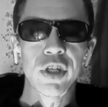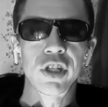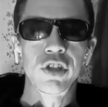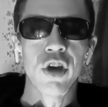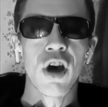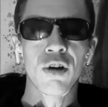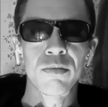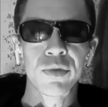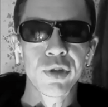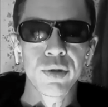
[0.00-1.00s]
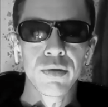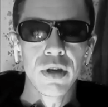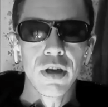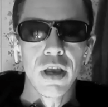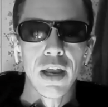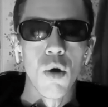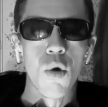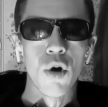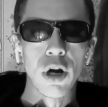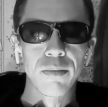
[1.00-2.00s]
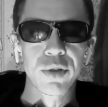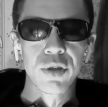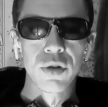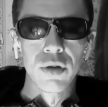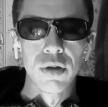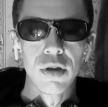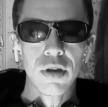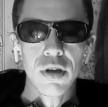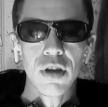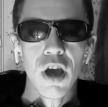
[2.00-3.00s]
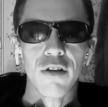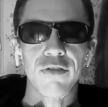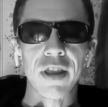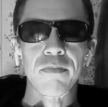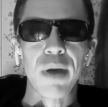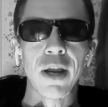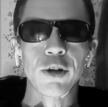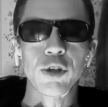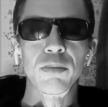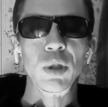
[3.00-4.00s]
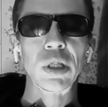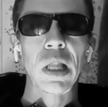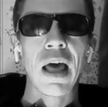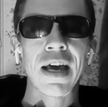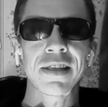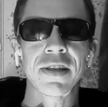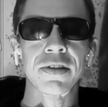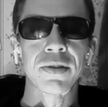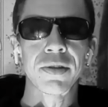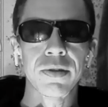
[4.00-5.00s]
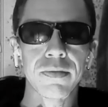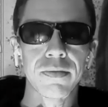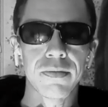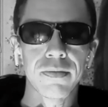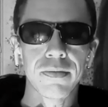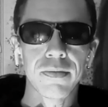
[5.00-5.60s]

I want to see domes and orbs of impenetrable glasses,